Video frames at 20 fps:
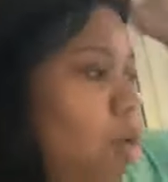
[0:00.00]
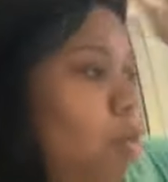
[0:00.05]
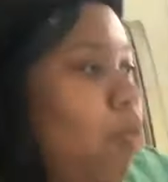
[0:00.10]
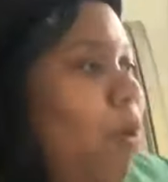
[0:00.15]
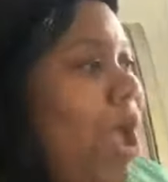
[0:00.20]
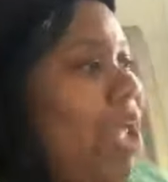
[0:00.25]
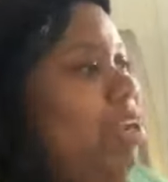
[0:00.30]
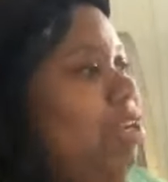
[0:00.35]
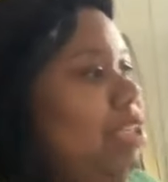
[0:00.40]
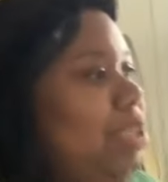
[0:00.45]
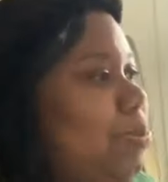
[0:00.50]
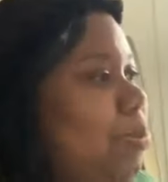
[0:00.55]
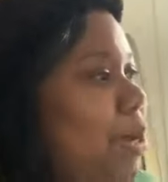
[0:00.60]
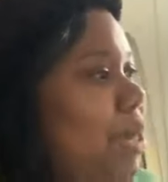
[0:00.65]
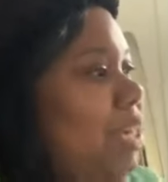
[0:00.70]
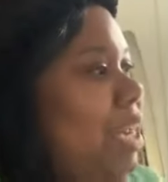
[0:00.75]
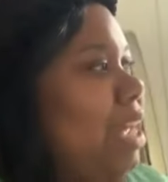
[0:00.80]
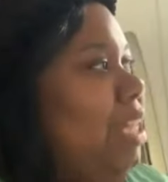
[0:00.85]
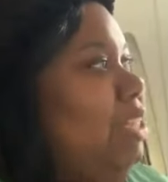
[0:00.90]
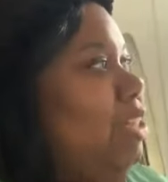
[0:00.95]
Why you
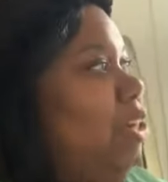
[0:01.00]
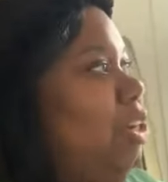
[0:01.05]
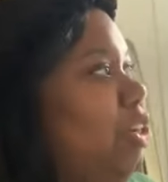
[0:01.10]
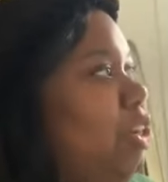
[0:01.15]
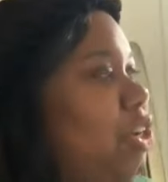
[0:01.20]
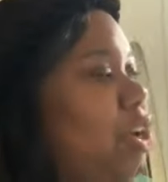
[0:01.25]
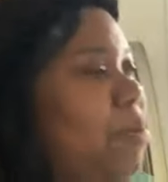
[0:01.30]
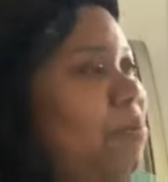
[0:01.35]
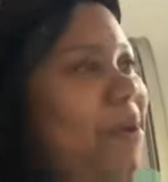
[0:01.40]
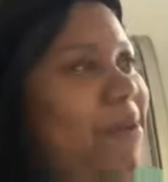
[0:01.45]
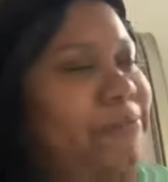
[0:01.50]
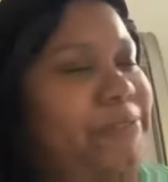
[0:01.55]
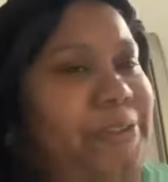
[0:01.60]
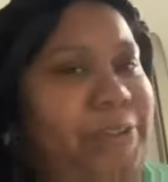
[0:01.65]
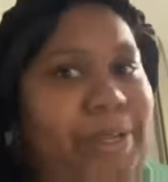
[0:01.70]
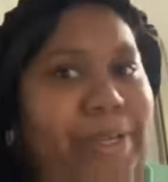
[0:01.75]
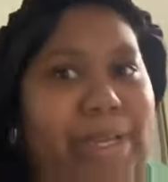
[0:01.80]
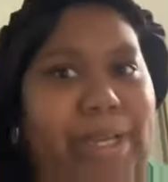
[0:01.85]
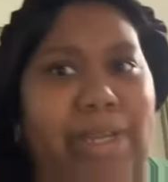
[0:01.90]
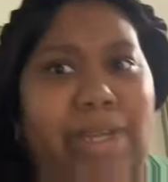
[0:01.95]
spread that deodorant on my
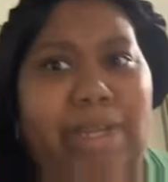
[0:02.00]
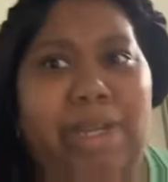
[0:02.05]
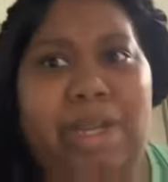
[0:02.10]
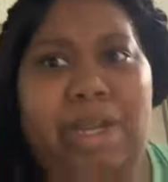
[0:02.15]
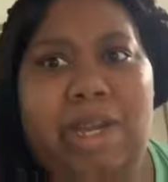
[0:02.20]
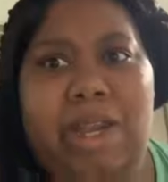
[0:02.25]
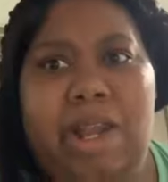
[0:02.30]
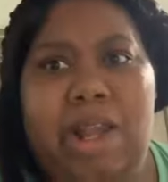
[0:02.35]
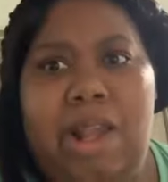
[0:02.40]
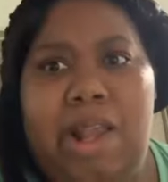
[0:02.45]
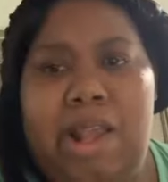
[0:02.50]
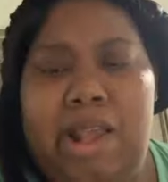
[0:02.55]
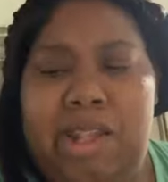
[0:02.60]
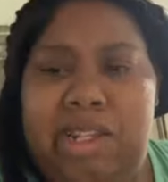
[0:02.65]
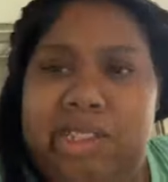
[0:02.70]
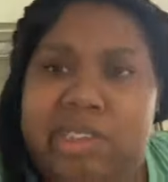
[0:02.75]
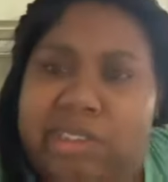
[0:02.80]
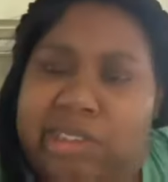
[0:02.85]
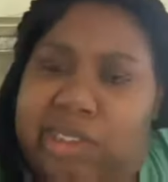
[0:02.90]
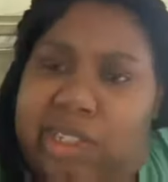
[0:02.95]
foot?
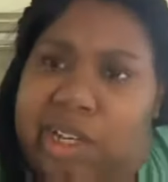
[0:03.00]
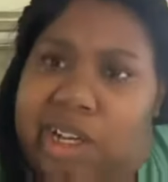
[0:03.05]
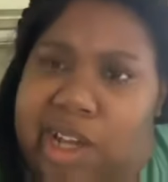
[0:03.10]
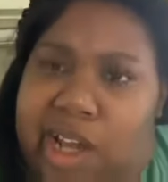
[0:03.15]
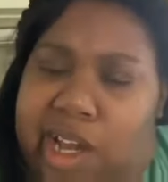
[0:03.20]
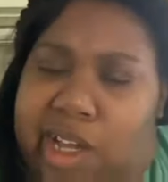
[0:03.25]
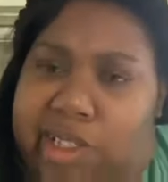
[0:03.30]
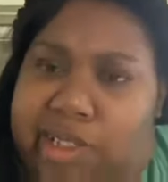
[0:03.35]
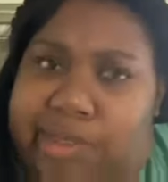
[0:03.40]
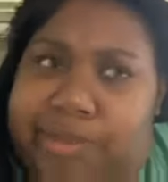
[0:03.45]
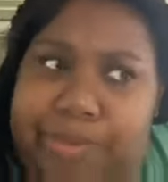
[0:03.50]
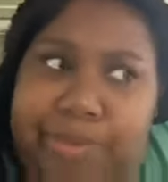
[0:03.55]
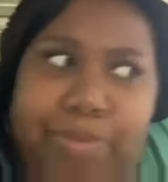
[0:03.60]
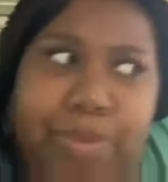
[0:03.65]
Why are you doing that, Callie?